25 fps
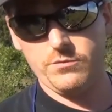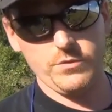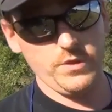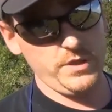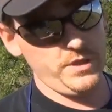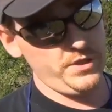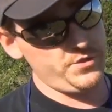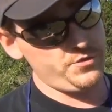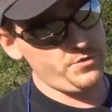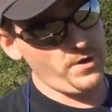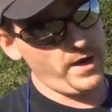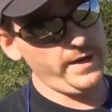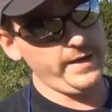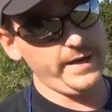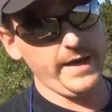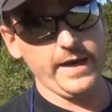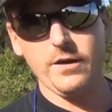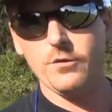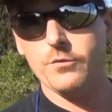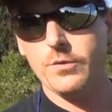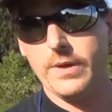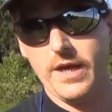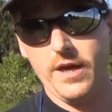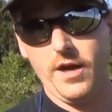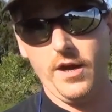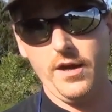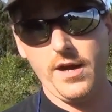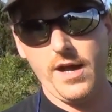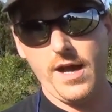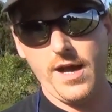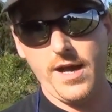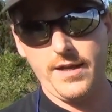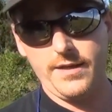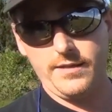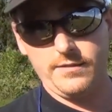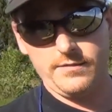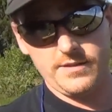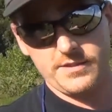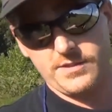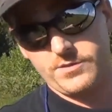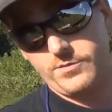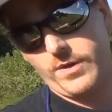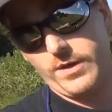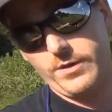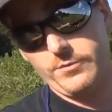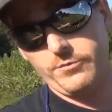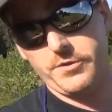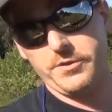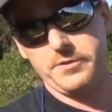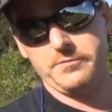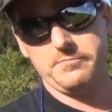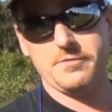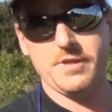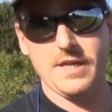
which right now we are hot, that's why we're